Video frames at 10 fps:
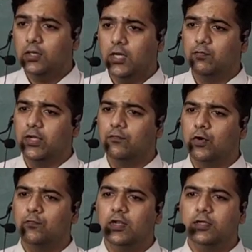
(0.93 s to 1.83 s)
A very
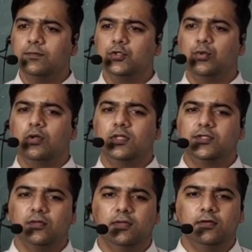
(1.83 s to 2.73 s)
warm welcome to all the
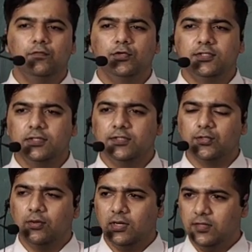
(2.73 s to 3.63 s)
children watching this
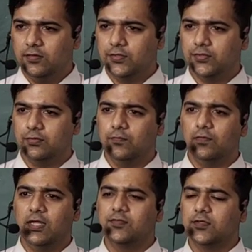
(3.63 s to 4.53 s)
online session of
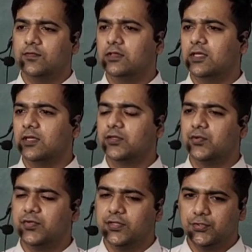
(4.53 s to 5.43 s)
Class 7th English
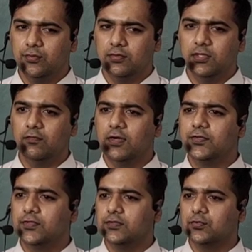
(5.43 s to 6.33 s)
Literature on their
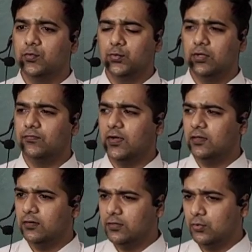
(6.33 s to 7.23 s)
devices. Hope you are
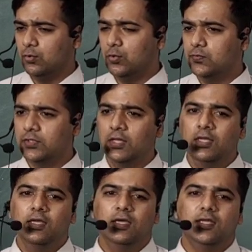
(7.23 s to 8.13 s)
fine in your homes
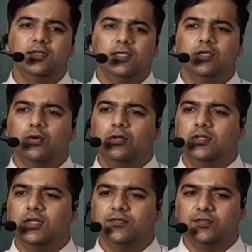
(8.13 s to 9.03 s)
and taking all
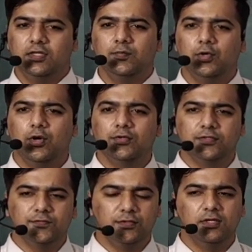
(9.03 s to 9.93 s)
the necessary
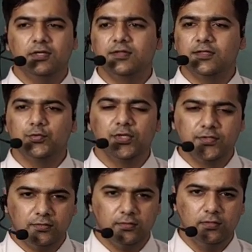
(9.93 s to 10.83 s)
precautions for the current
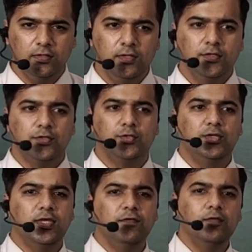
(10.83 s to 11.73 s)
situation. So
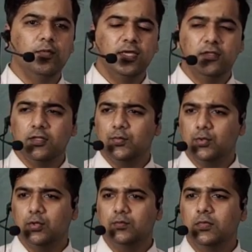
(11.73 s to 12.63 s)
today we will begin the
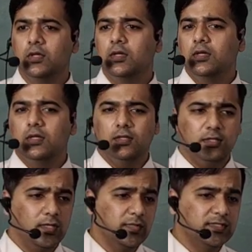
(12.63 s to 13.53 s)
poem
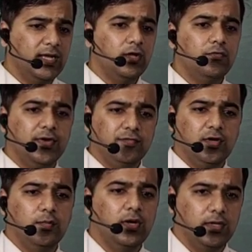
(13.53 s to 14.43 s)
In the Bazaar of
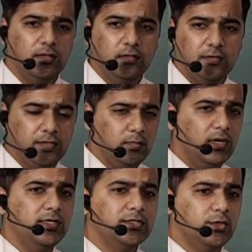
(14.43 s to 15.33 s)
Hyderabad, written
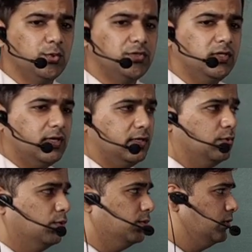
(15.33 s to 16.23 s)
by Sarojini
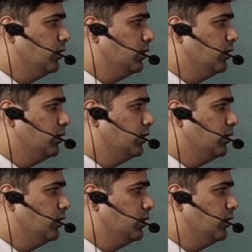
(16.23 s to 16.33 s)
Naidu.